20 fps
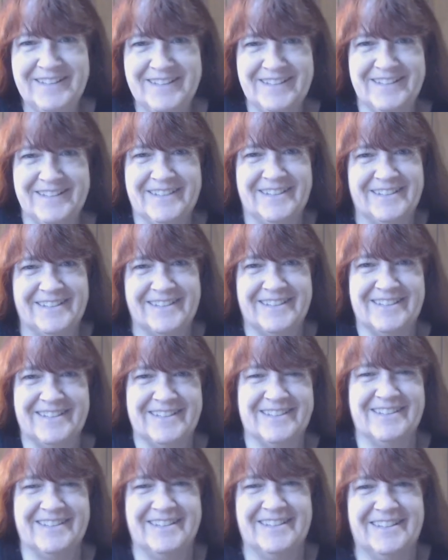
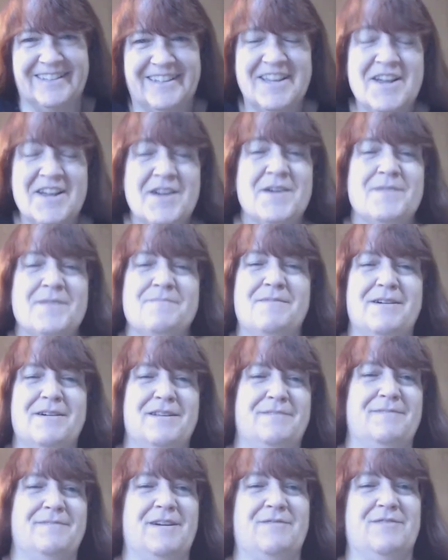but
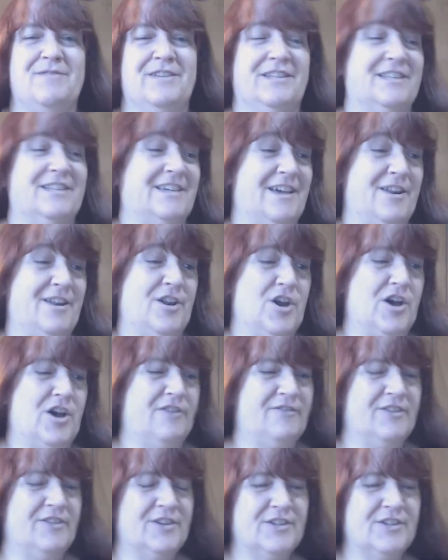I'm not willing to cut it off.